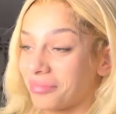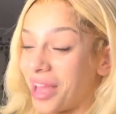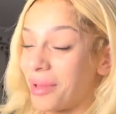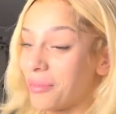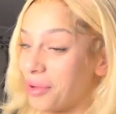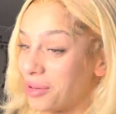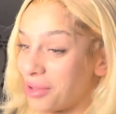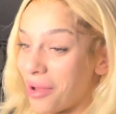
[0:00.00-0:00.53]
I'm
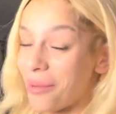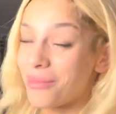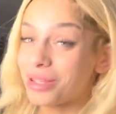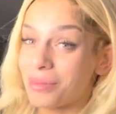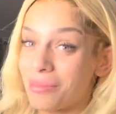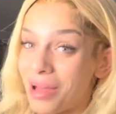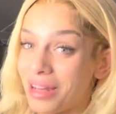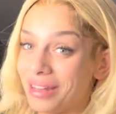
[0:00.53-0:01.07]
only going to
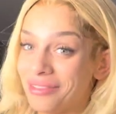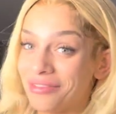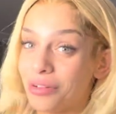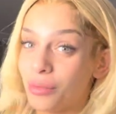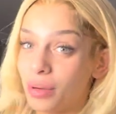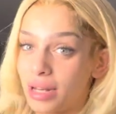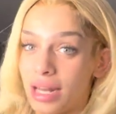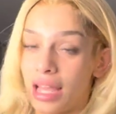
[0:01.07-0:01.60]
Berlin for
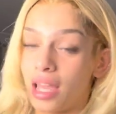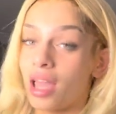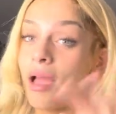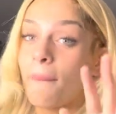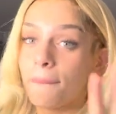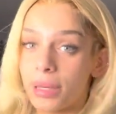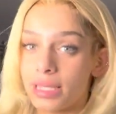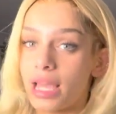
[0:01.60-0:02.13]
one night.
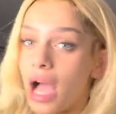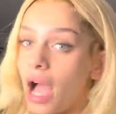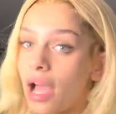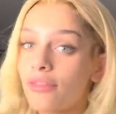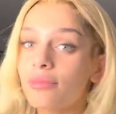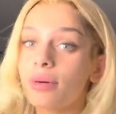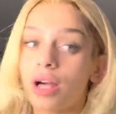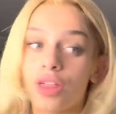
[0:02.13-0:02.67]
But yeah, I have
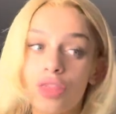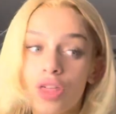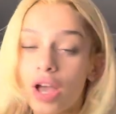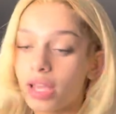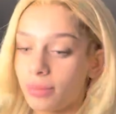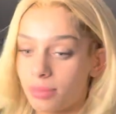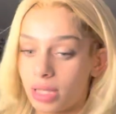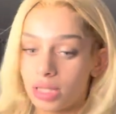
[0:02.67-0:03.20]
about 30
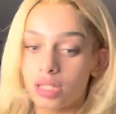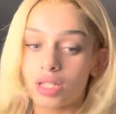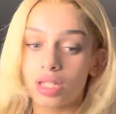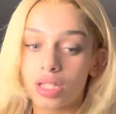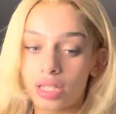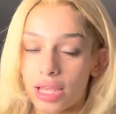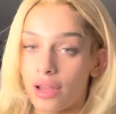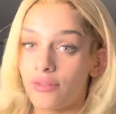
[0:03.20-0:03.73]
minutes to
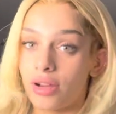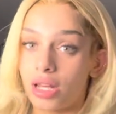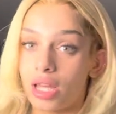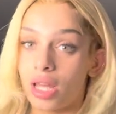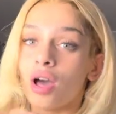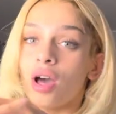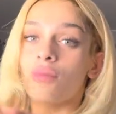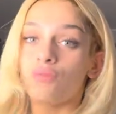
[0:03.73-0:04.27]
just get
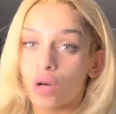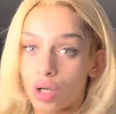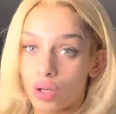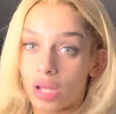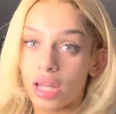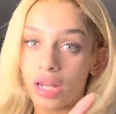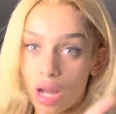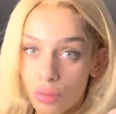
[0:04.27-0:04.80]
ready. Bro,
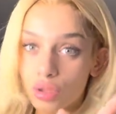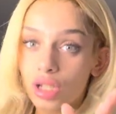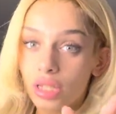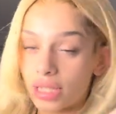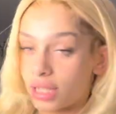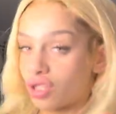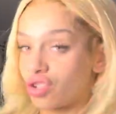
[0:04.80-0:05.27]
and I was going to get